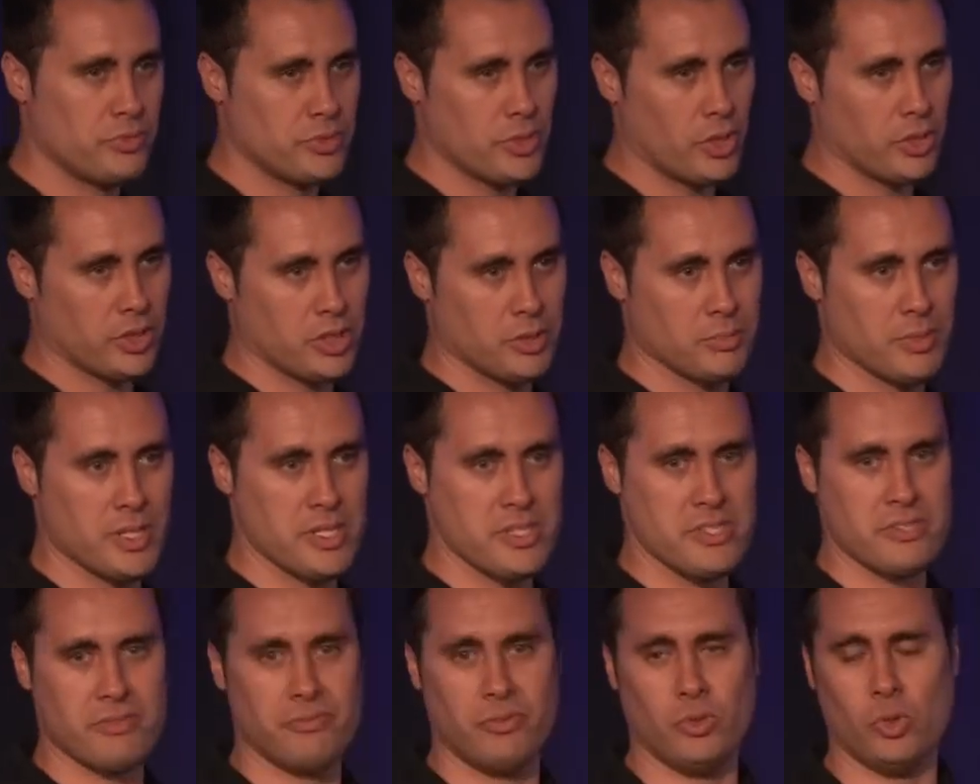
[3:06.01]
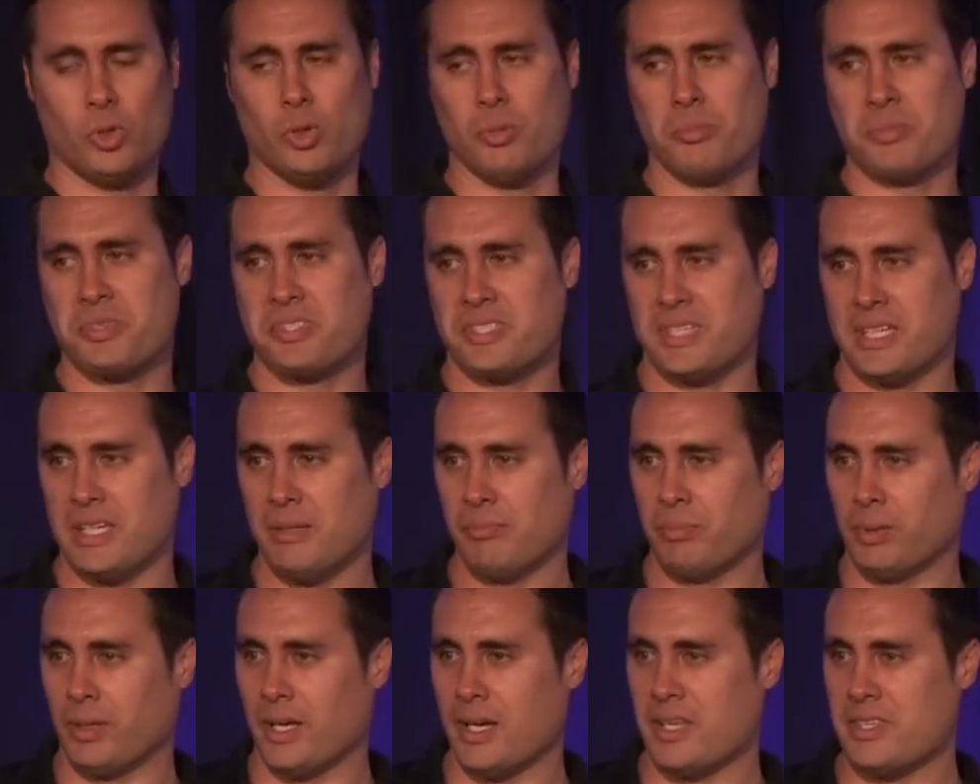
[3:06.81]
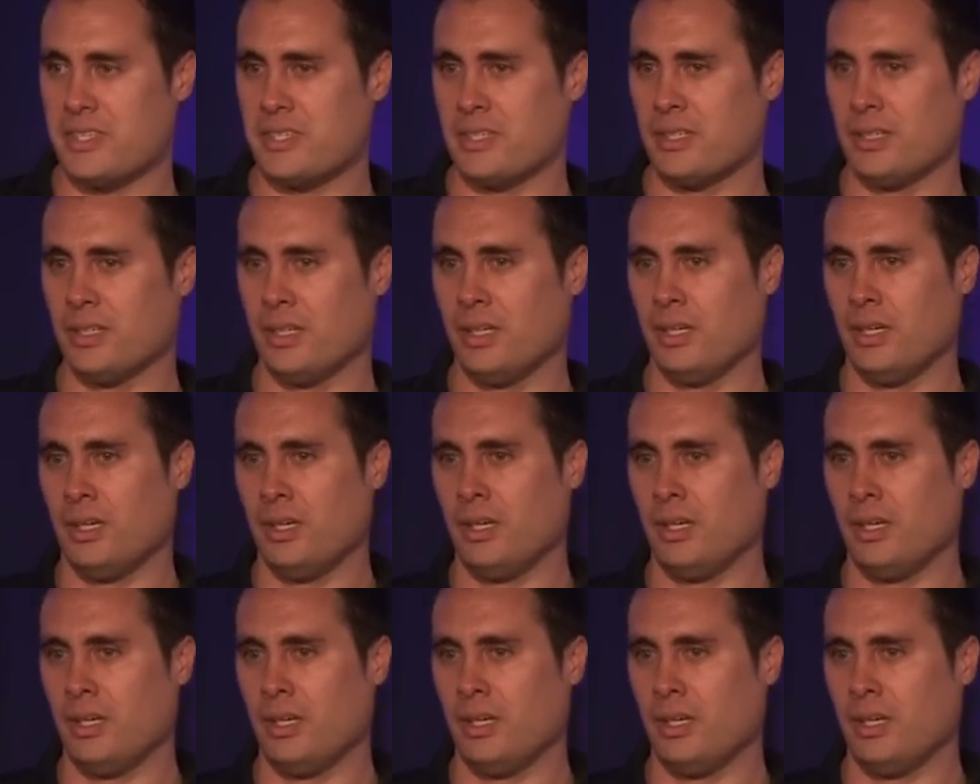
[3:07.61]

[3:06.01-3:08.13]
documents, forms, templates,